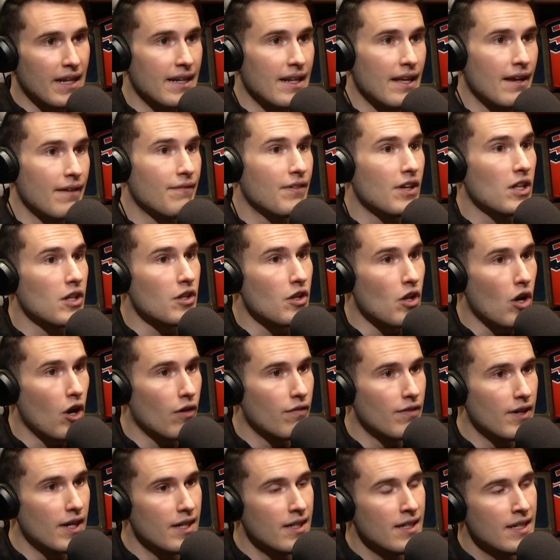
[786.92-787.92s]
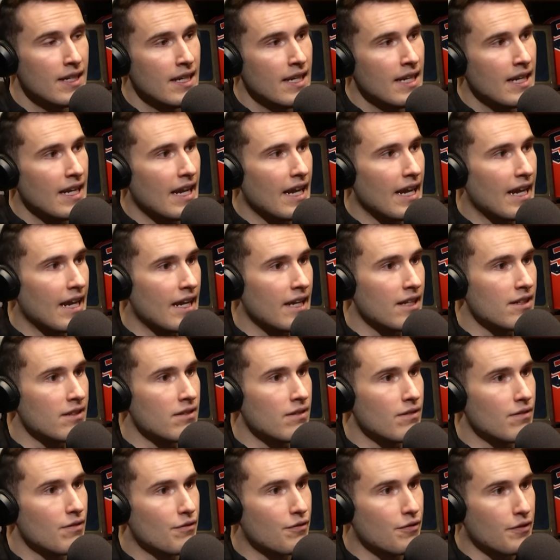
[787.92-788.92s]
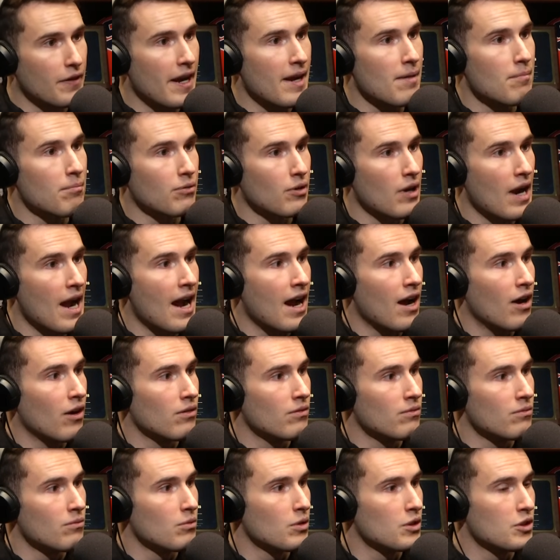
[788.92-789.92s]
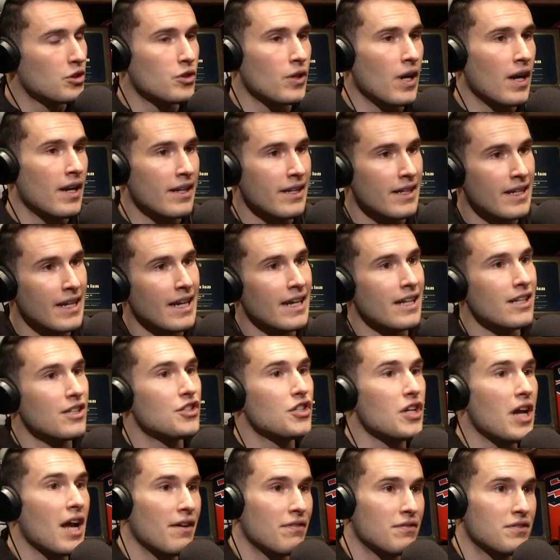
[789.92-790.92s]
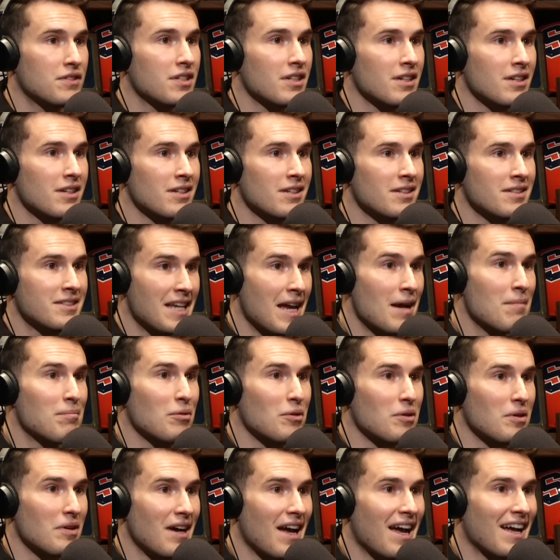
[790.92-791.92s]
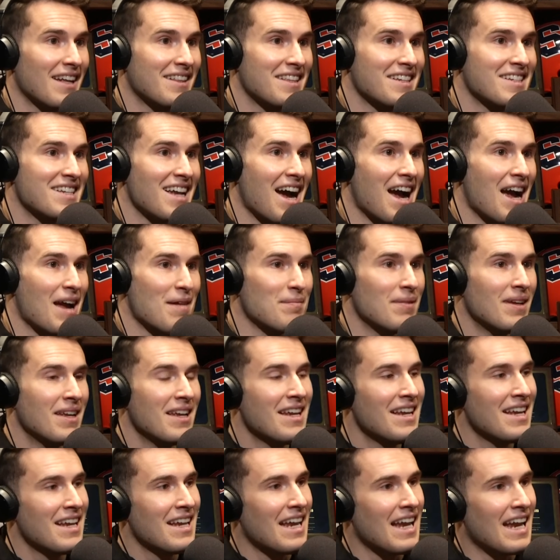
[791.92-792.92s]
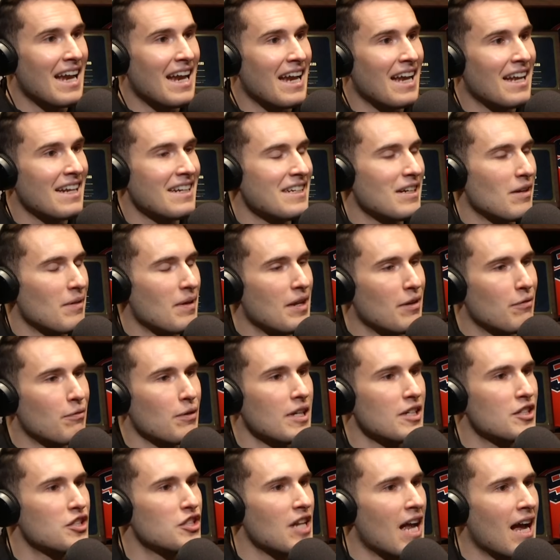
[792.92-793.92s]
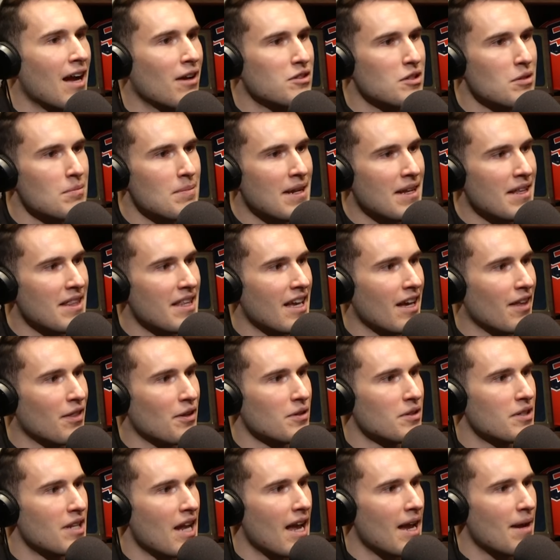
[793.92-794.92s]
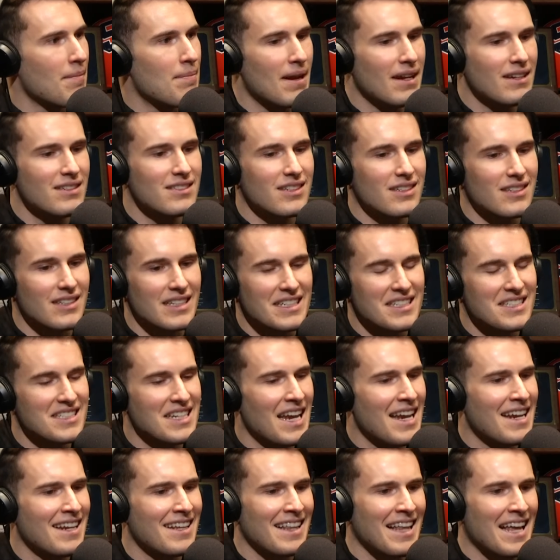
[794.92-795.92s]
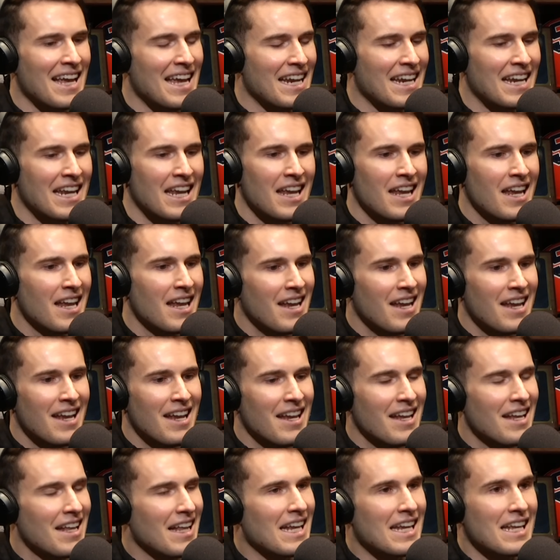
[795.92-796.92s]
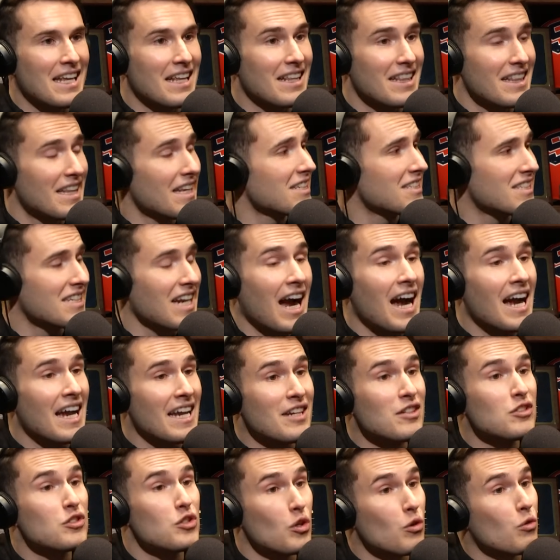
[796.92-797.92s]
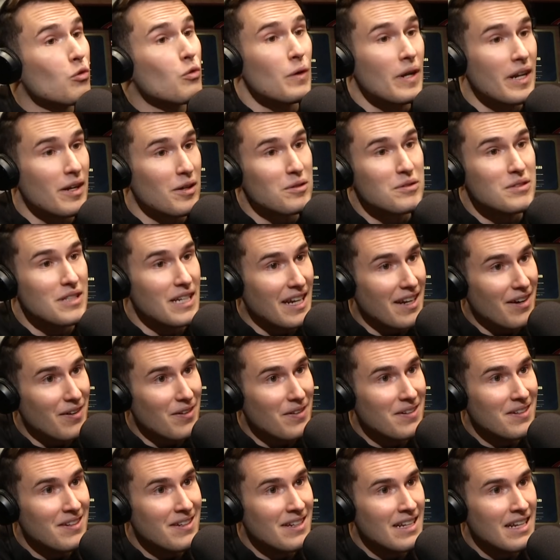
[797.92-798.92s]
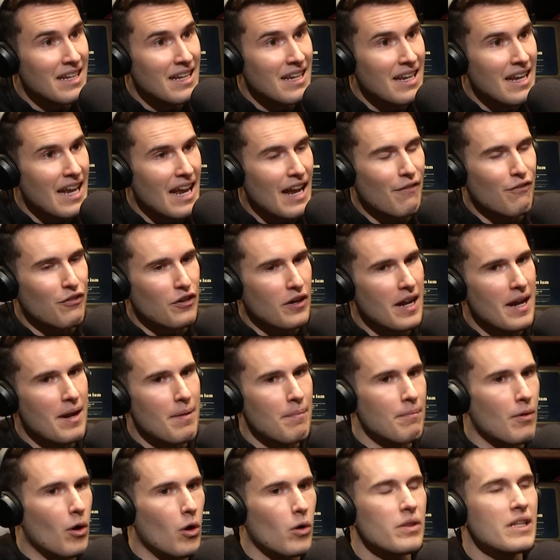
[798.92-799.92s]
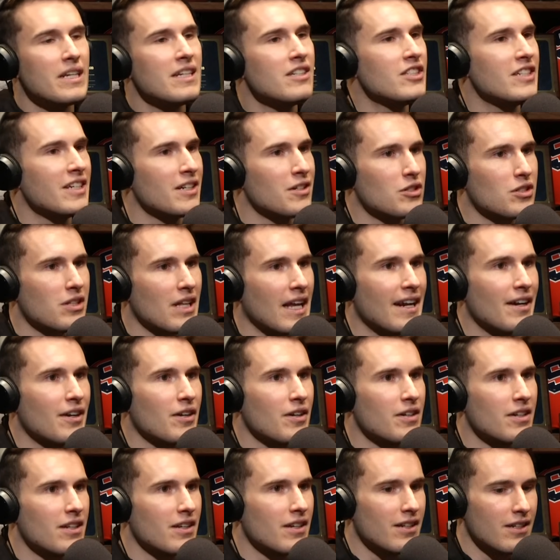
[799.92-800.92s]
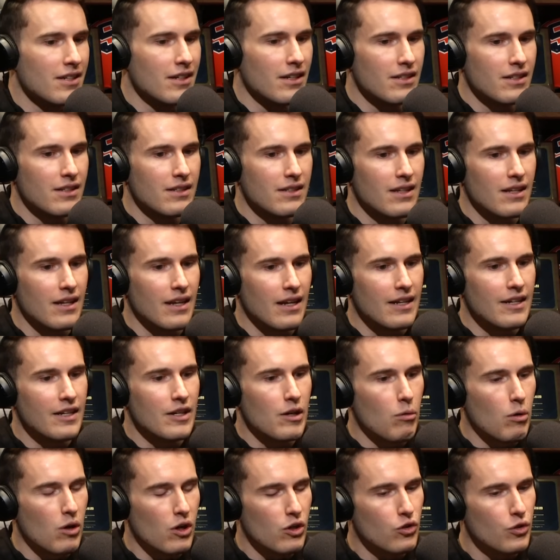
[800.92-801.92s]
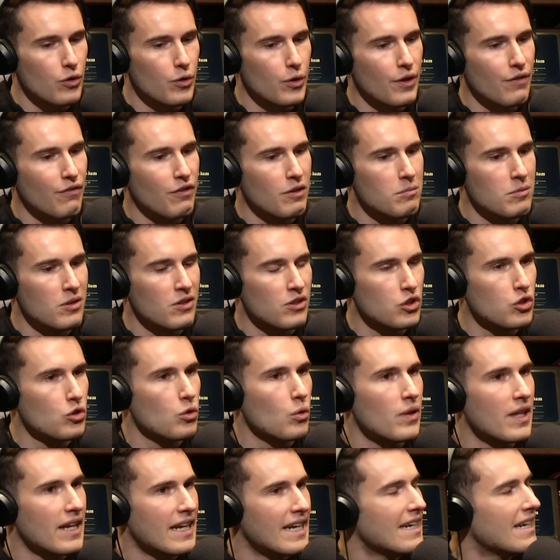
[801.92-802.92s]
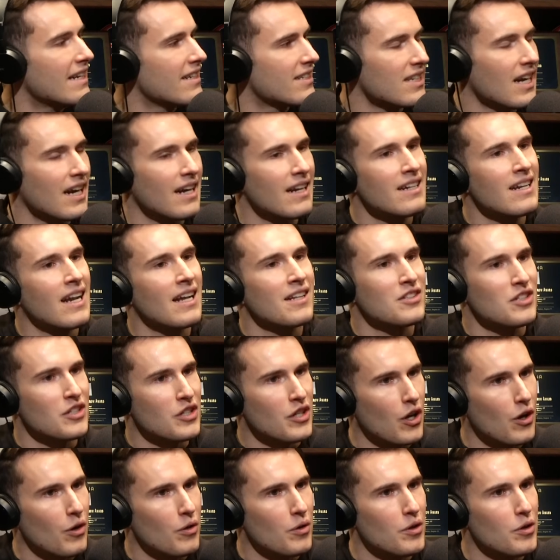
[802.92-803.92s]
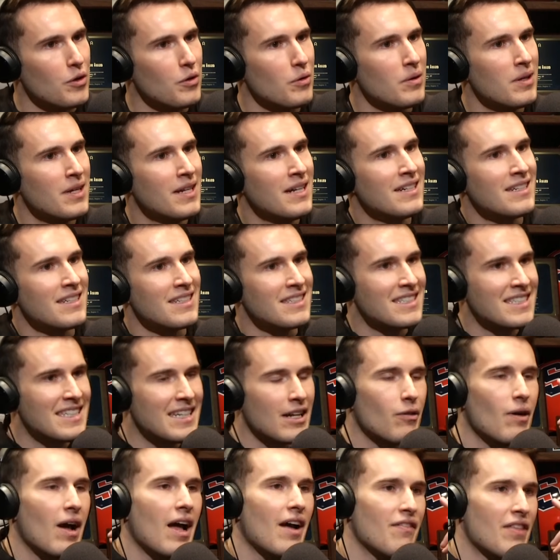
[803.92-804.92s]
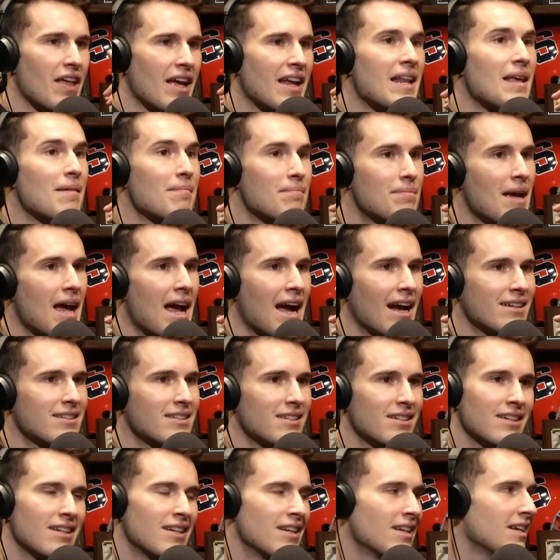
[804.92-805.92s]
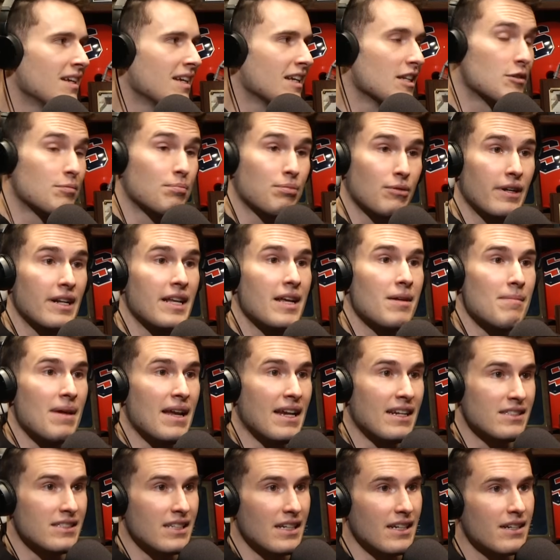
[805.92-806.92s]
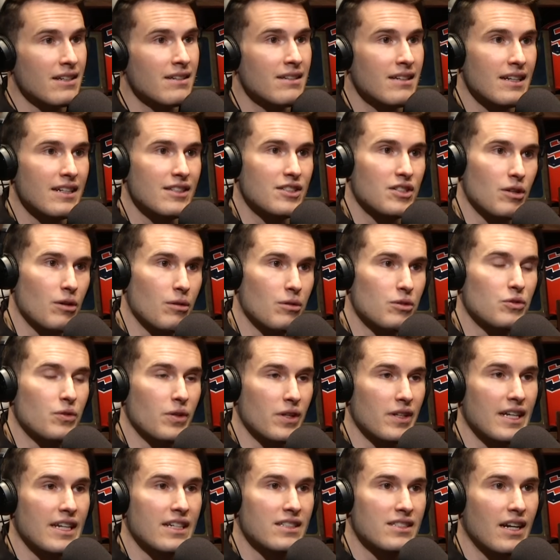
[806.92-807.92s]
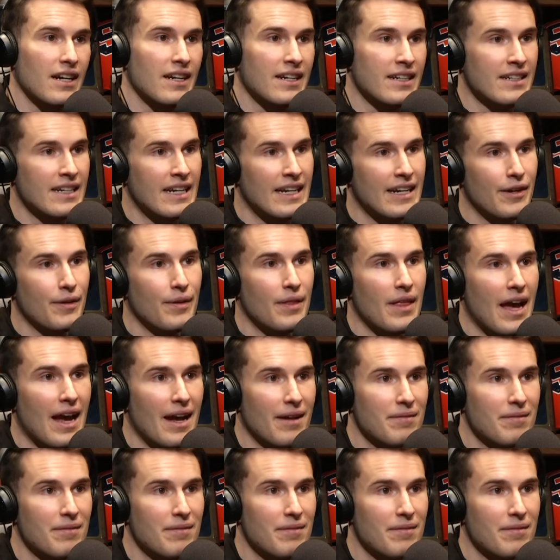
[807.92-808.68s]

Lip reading: at Villanova, and Fran Brown was trying to get Jeff to Temple at the time. And, he reached out to me the other day basically saying like this guy is the real deal. And for him, all these years later to, a recruiter from a school that he decided not to go to still have that impact is pretty amazing. And so it was really exciting to hear that.